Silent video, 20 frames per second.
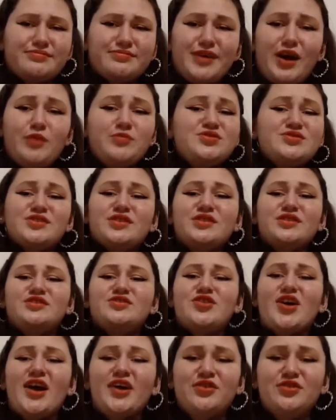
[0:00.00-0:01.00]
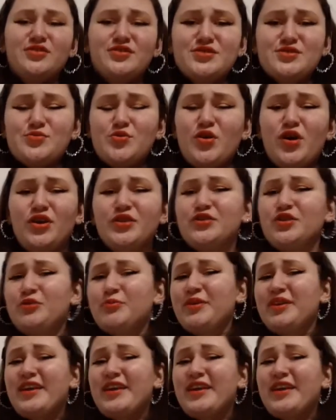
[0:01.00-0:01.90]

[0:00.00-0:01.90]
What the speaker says: I'm just gonna drag you in this world and you'll be